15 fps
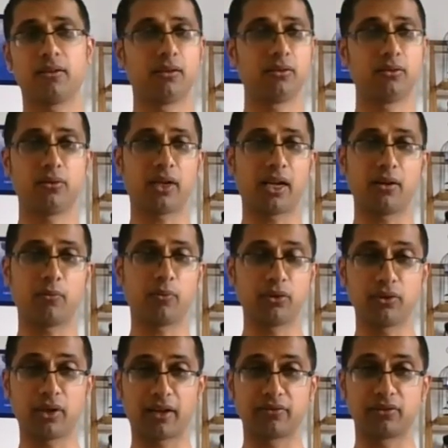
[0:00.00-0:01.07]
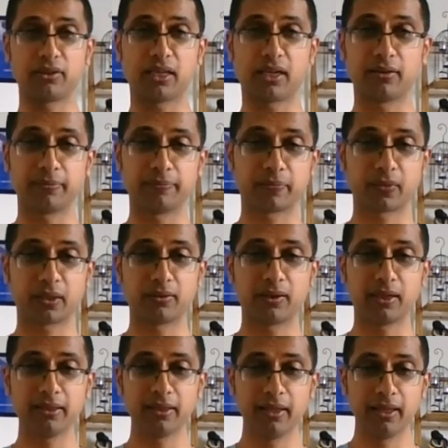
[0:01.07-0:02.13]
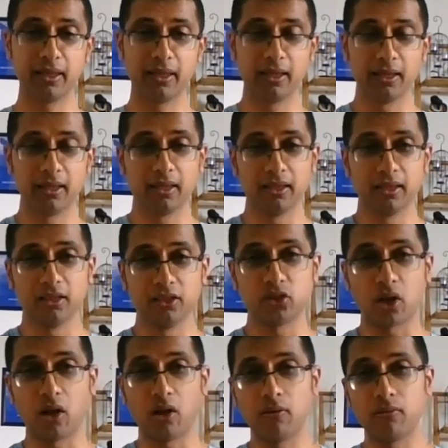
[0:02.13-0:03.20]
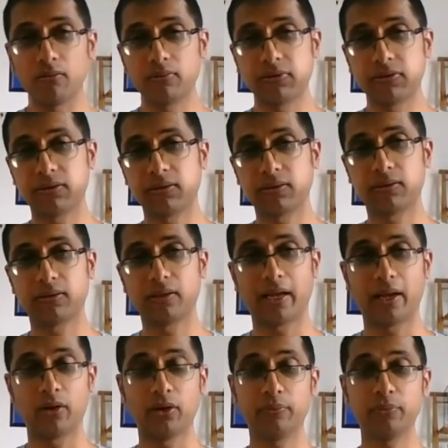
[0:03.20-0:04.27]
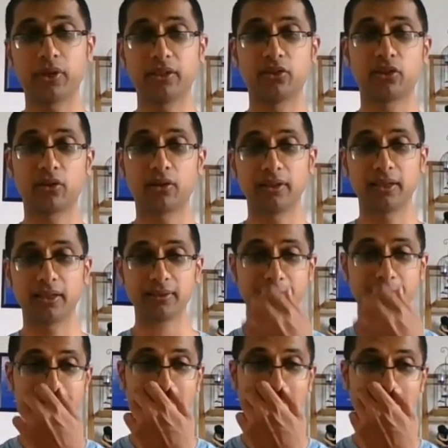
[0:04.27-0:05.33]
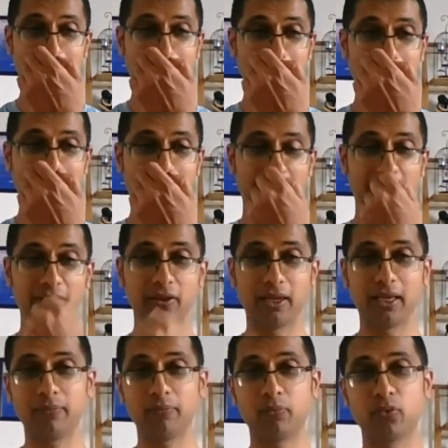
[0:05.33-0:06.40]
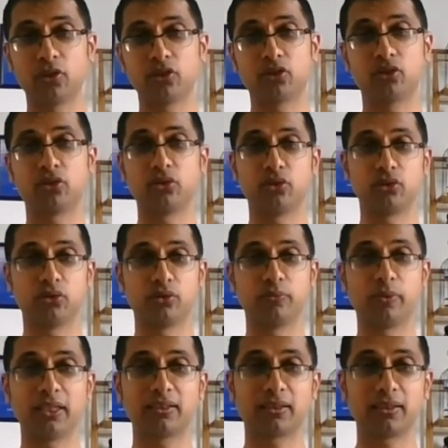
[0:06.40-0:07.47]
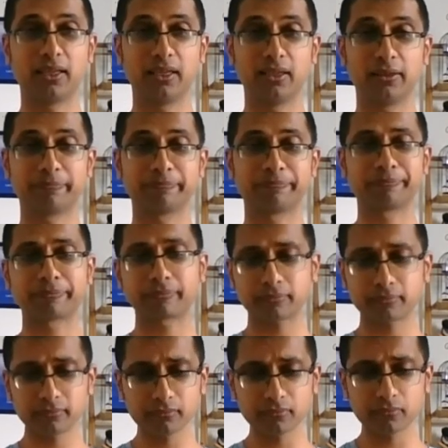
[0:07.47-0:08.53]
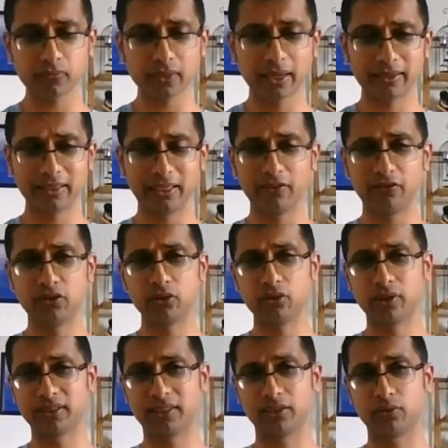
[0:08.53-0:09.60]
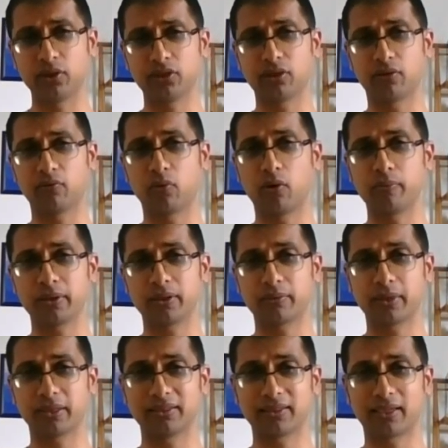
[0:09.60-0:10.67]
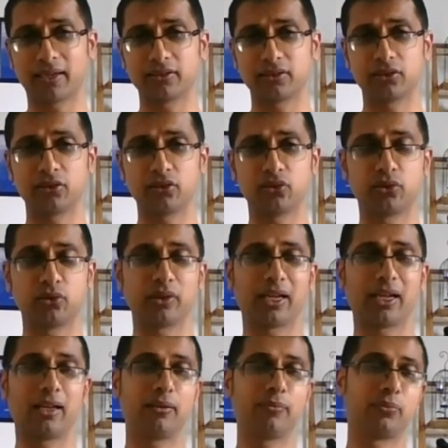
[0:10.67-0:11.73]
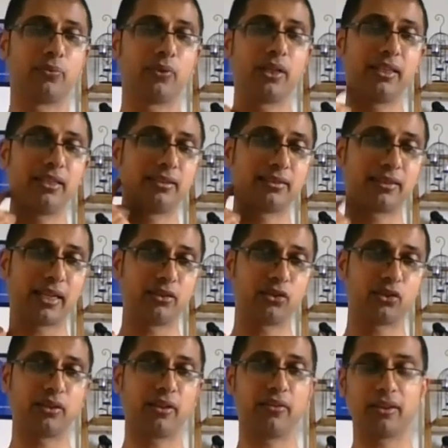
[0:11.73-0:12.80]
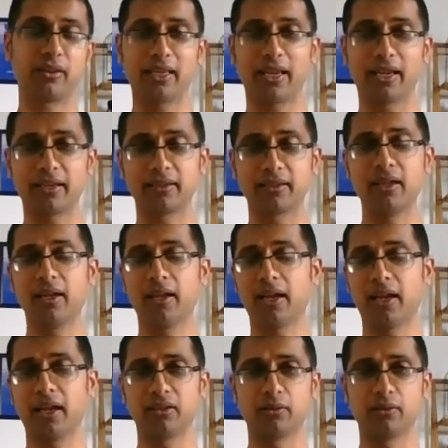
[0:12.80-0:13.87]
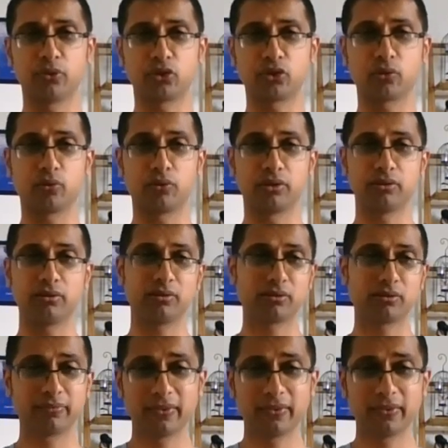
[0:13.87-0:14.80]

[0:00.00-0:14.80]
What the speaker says: you get up when you have to get up. All right, so I hope you enjoyed it. The aim was to basically give you a series of warming up exercises to help release tension in the neck and upper shoulders.